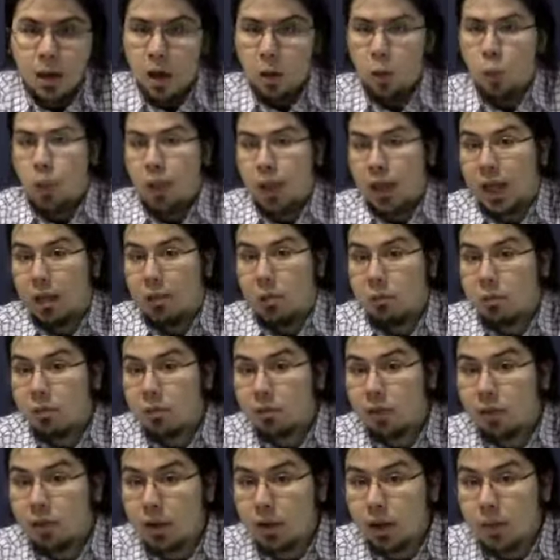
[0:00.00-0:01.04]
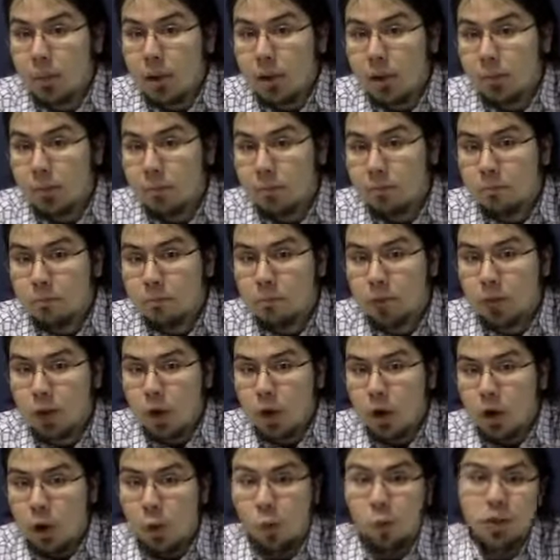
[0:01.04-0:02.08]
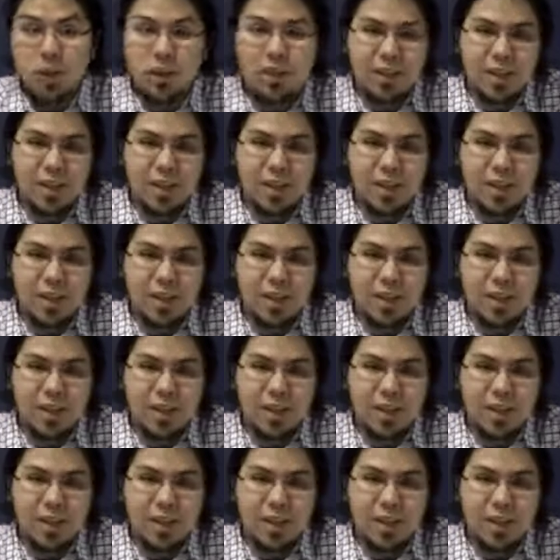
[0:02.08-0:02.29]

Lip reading: What game am I talking about? Only